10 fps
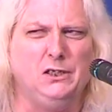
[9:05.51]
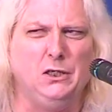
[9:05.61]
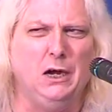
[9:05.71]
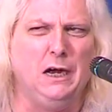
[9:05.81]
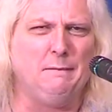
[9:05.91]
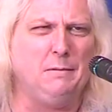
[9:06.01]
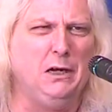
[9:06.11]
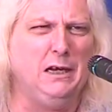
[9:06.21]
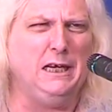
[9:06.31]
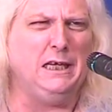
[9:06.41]

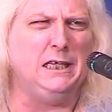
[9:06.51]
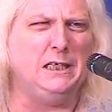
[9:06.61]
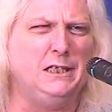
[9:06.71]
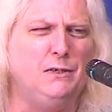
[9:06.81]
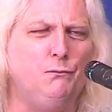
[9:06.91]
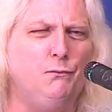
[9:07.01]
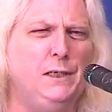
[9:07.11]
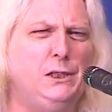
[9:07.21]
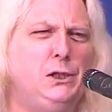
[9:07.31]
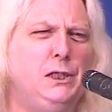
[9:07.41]
Dogma is the
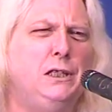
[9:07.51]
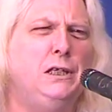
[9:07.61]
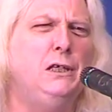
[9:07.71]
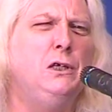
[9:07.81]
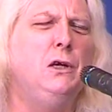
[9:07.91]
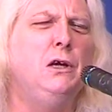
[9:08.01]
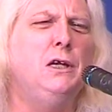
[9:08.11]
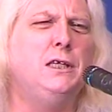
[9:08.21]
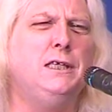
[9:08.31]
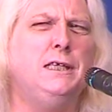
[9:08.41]
rigid
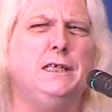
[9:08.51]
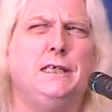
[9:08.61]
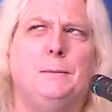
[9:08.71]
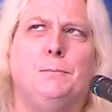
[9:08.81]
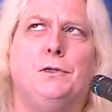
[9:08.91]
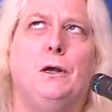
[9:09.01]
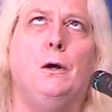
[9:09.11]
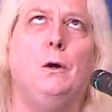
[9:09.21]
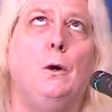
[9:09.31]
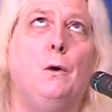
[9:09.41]
systems
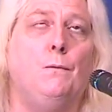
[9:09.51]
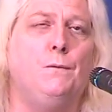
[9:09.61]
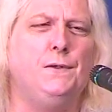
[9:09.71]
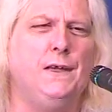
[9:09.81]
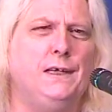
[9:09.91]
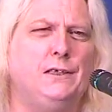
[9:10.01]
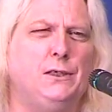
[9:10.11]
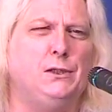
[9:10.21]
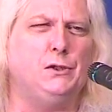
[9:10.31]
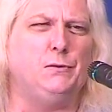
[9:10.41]
of things
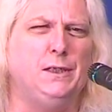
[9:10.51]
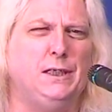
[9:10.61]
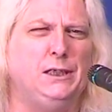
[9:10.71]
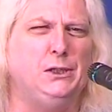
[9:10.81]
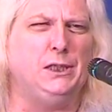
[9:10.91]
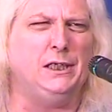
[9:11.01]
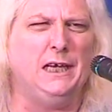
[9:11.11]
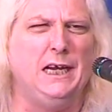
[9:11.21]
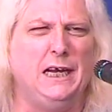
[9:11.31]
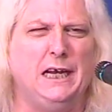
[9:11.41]
such as religion,
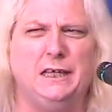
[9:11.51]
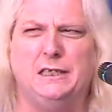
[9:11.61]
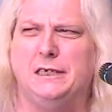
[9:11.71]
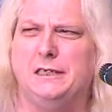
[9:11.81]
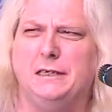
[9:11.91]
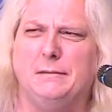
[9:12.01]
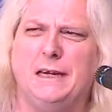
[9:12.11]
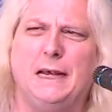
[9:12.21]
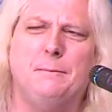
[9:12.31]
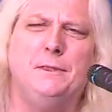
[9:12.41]
and
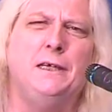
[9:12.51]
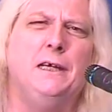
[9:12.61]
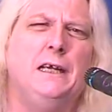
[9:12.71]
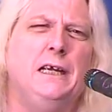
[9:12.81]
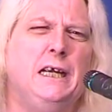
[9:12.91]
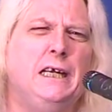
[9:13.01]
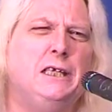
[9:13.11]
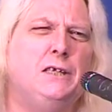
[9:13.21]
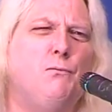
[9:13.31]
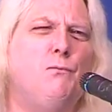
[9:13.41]
sometimes
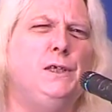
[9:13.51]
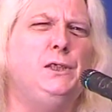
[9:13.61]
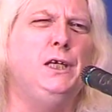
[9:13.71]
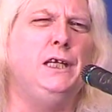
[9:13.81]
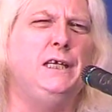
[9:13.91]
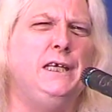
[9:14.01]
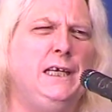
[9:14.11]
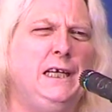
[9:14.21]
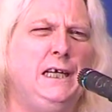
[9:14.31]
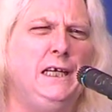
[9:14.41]
it's the
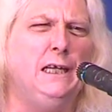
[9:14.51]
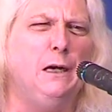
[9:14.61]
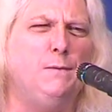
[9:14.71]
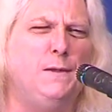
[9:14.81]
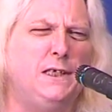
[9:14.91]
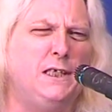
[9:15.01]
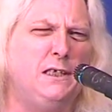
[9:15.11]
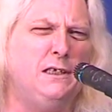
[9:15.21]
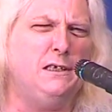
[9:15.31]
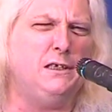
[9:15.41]
rigidity of
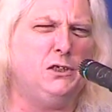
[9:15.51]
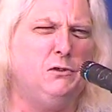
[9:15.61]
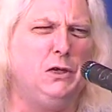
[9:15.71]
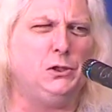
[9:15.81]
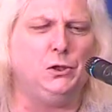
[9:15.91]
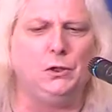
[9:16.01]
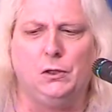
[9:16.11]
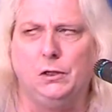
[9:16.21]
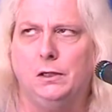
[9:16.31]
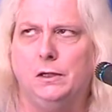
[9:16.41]
this
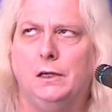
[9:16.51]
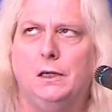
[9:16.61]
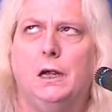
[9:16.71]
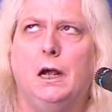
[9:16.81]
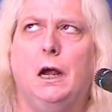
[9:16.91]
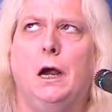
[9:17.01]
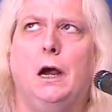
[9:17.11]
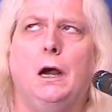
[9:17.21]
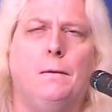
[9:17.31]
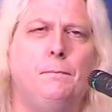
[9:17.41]
structure
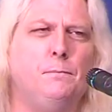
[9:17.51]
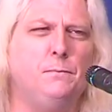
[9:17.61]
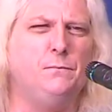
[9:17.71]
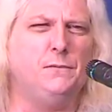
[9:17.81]
kind